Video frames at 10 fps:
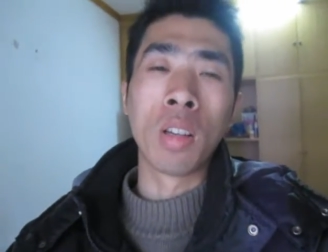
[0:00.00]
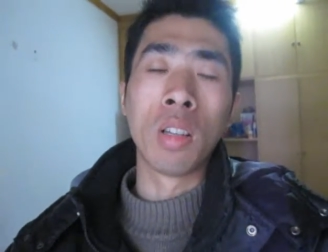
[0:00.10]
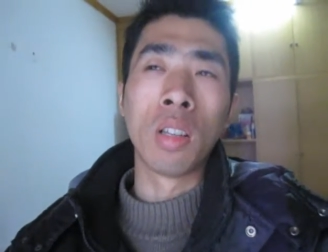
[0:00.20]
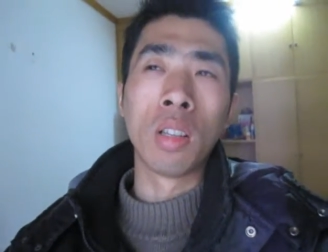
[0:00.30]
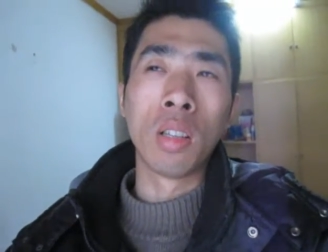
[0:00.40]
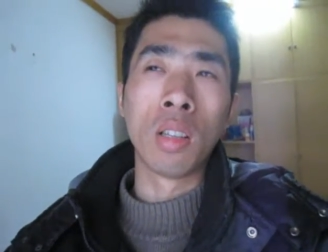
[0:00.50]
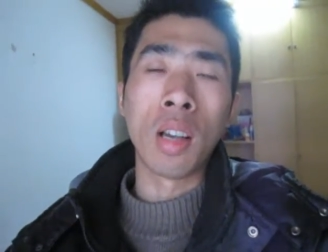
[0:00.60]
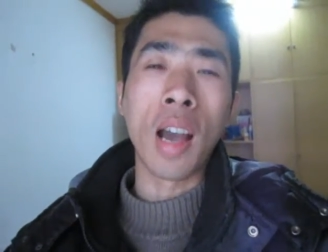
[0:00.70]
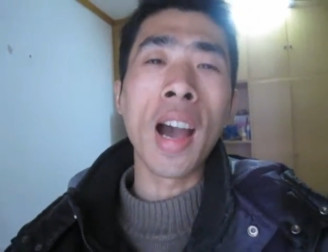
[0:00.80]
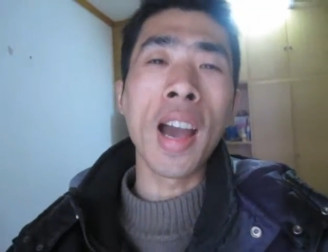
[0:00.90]
Uh,
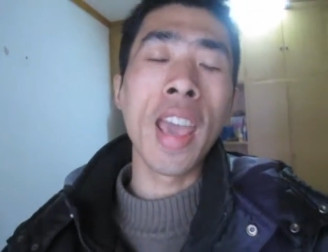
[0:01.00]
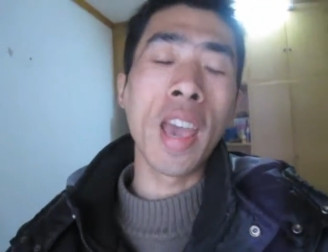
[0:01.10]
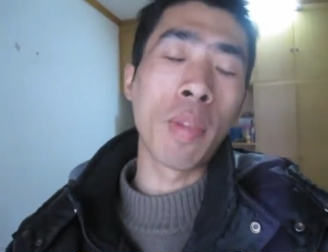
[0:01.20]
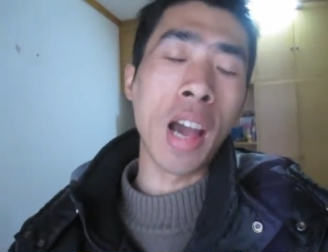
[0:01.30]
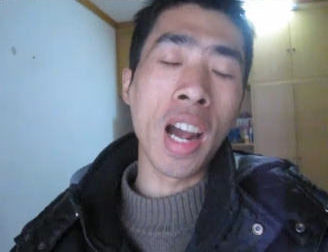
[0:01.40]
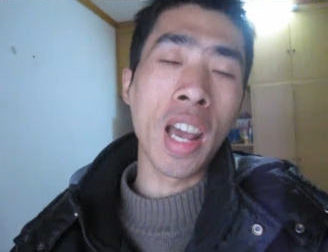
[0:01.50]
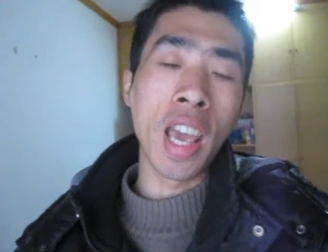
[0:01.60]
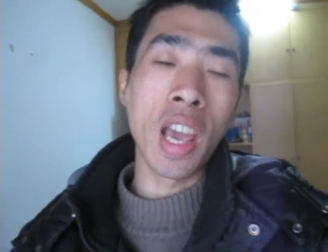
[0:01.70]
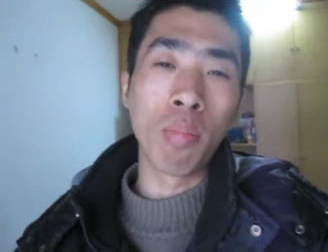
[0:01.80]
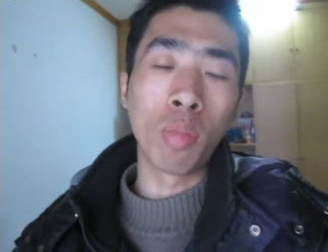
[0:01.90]
I am I
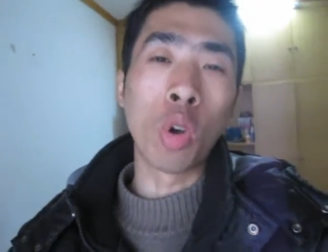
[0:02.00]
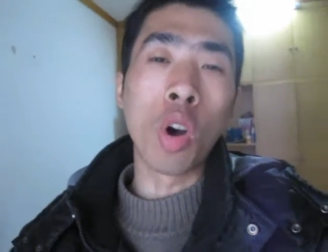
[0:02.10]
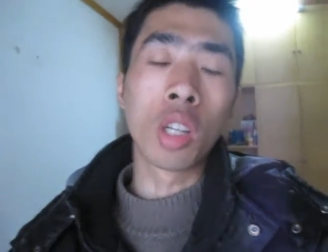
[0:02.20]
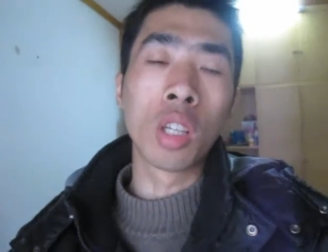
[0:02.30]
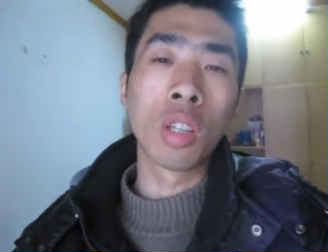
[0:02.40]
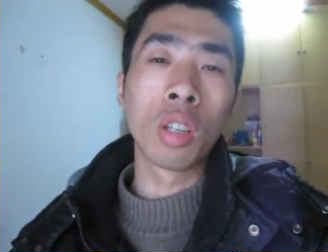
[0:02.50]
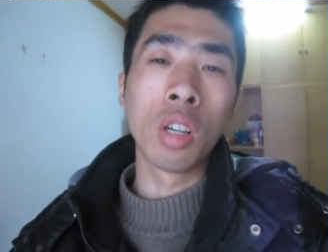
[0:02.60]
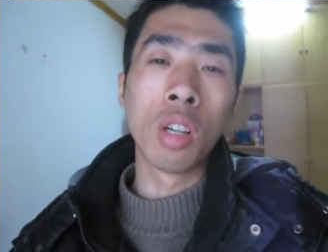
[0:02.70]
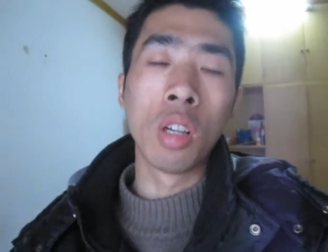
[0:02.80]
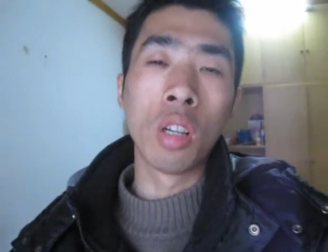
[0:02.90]
am talk
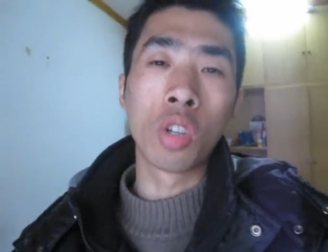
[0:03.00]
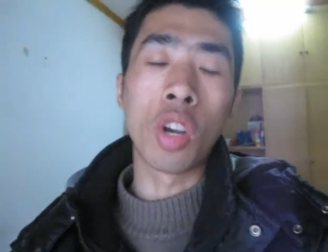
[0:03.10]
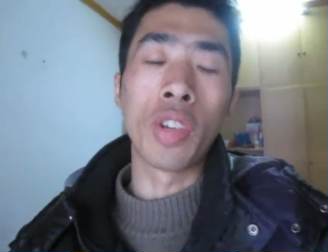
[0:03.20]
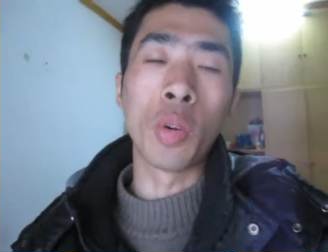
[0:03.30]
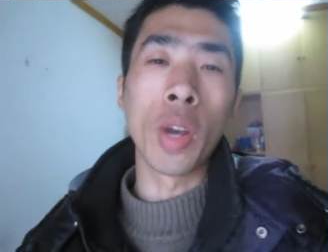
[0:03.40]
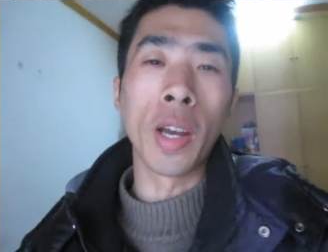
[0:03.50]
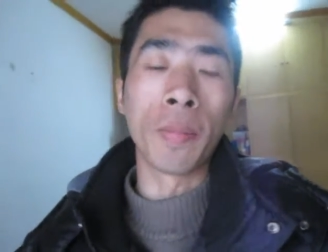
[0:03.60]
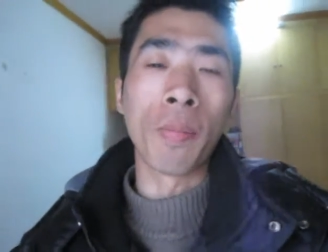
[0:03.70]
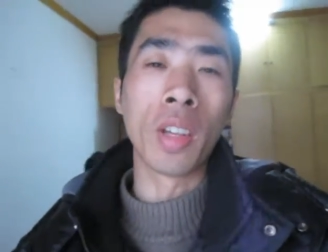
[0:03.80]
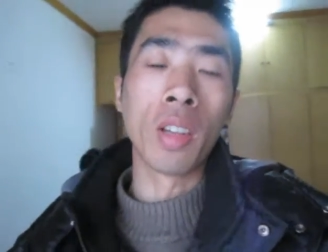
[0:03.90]
uh, software.
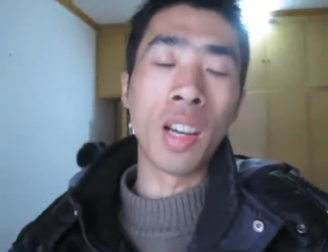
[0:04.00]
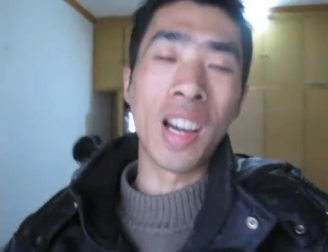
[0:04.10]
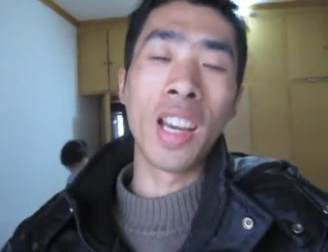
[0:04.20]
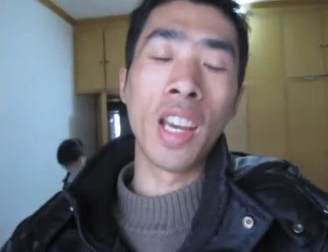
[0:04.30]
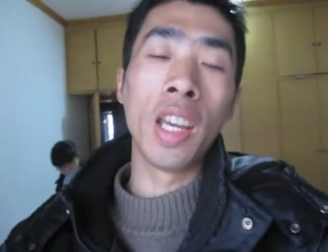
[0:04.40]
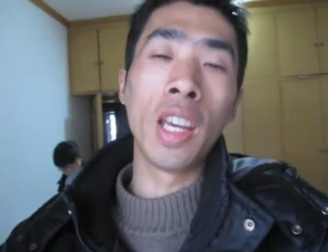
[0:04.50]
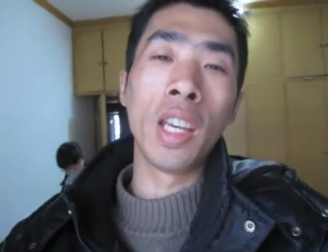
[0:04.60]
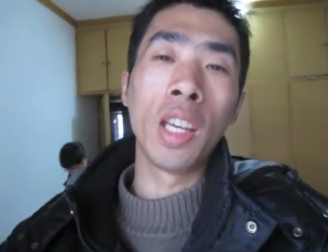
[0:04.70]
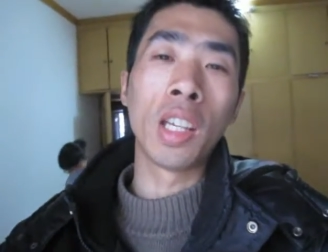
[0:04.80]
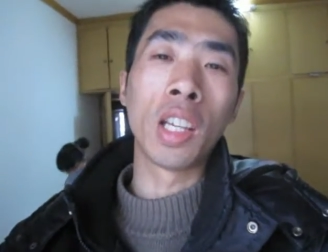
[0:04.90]
Uh,
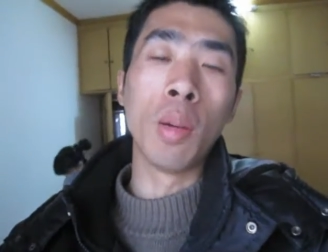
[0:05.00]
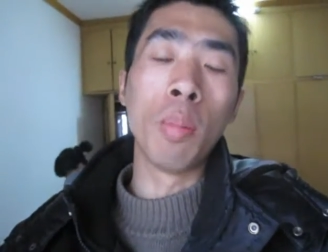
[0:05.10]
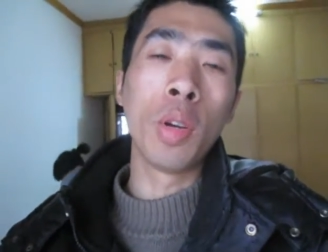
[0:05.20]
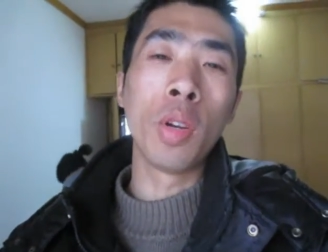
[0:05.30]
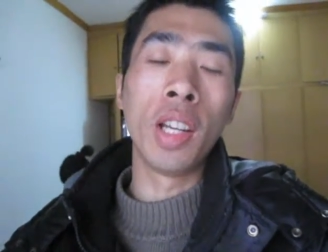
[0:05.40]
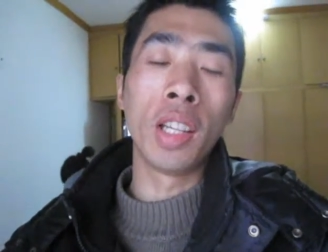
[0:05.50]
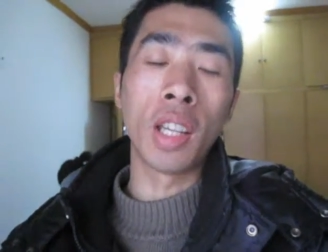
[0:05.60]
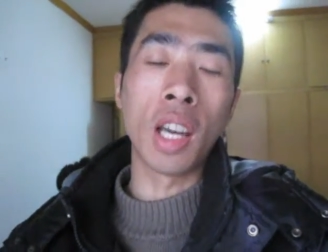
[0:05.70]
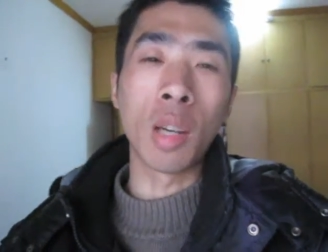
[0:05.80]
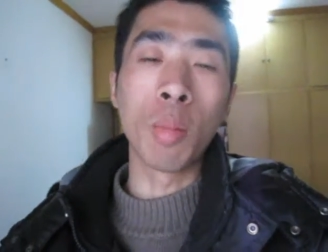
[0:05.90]
I
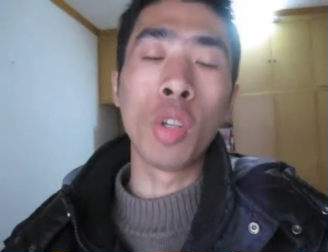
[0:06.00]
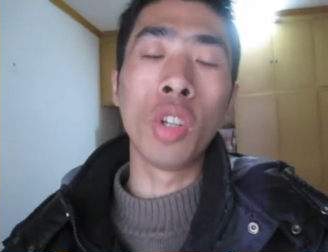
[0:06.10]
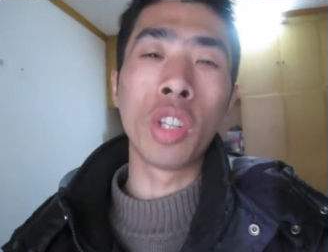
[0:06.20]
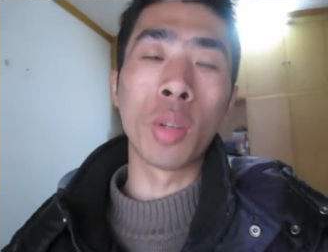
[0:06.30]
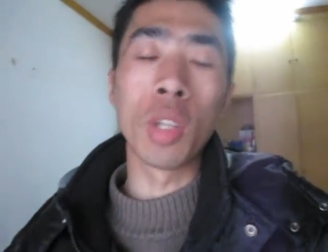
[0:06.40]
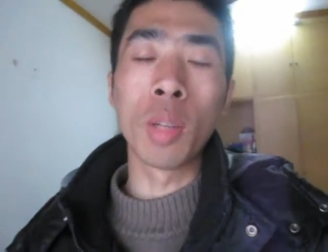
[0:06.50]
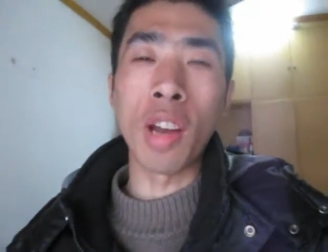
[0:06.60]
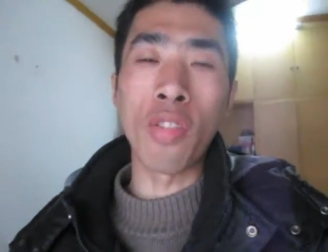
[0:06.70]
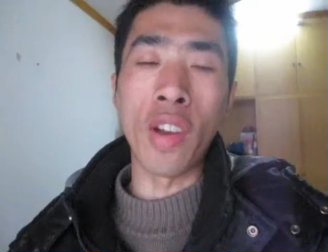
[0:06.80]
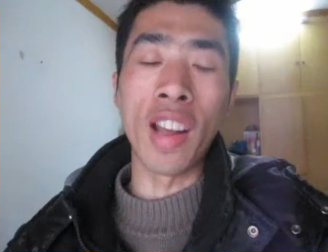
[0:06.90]
communicate I communicate with
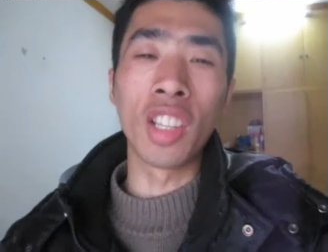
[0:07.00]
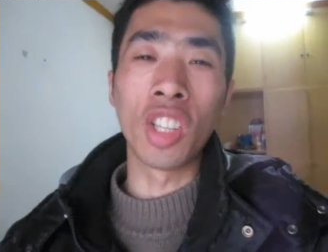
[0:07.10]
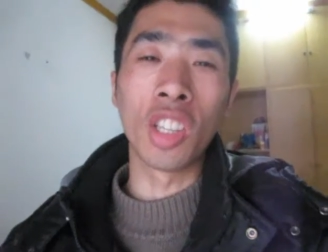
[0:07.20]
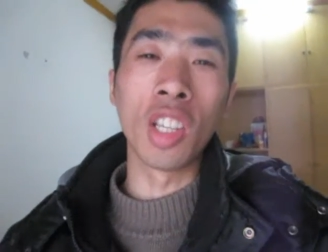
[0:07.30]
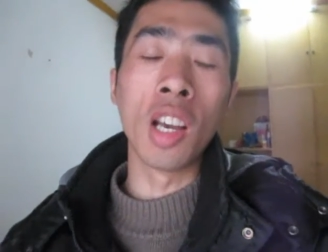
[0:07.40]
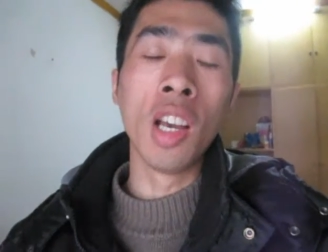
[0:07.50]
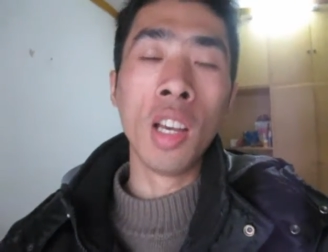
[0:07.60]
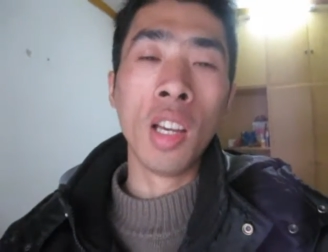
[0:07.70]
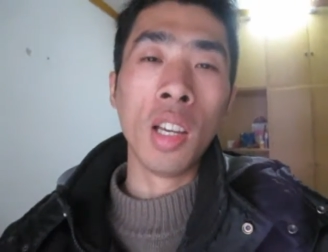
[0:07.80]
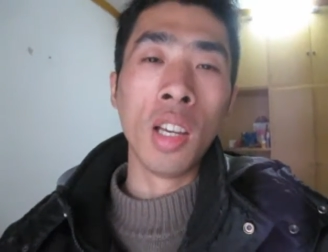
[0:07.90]
my friends in the
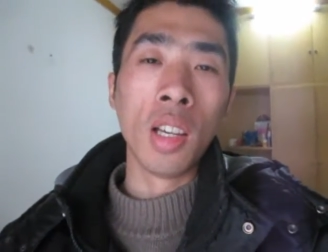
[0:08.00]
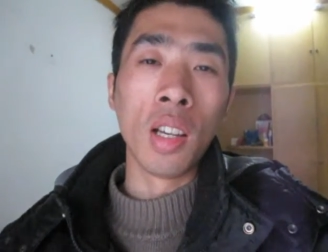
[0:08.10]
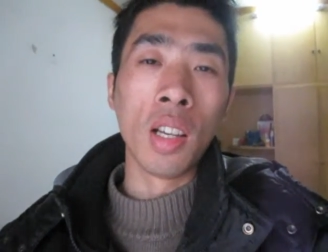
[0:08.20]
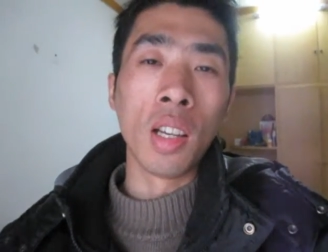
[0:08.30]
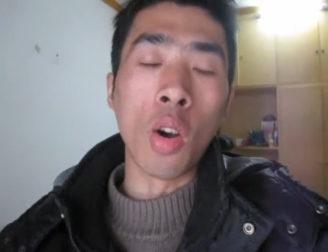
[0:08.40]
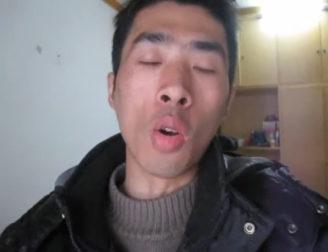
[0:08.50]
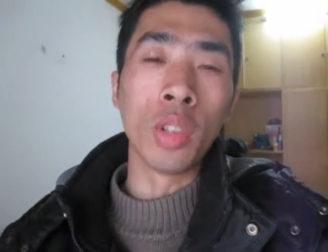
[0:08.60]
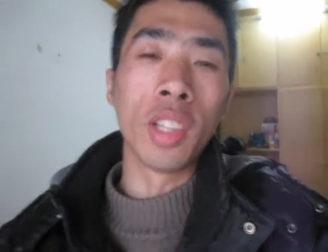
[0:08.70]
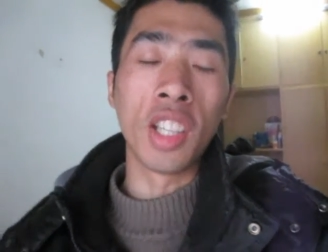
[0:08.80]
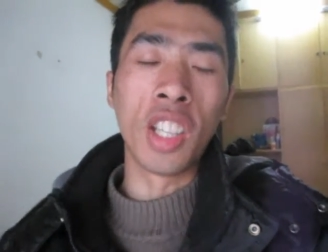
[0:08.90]

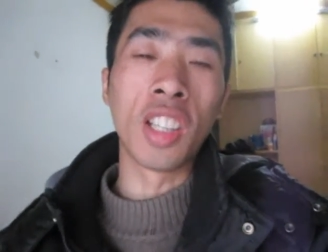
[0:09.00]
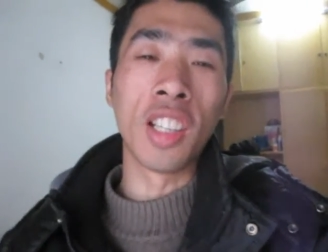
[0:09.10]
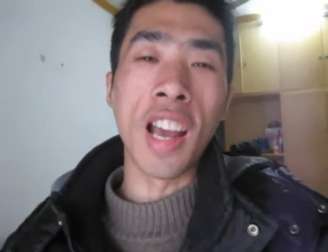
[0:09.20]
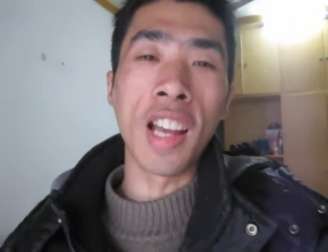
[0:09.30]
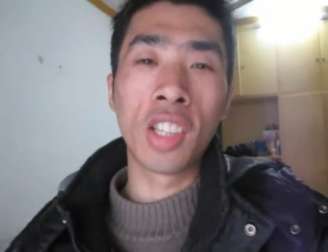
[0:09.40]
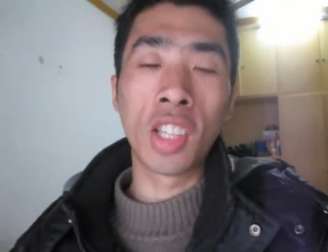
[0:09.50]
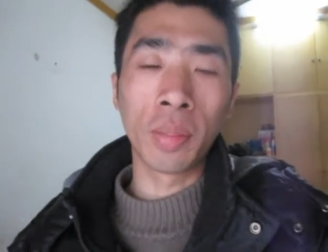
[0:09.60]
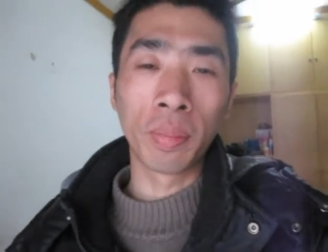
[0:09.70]
on the internet